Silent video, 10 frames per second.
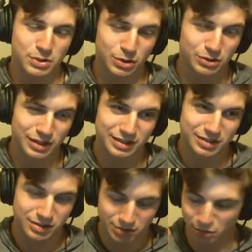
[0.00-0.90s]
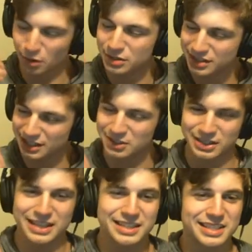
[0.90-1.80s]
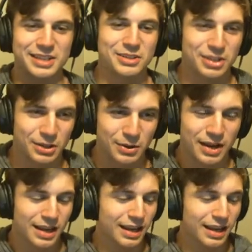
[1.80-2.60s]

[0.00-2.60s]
Troll Slingers in tier 2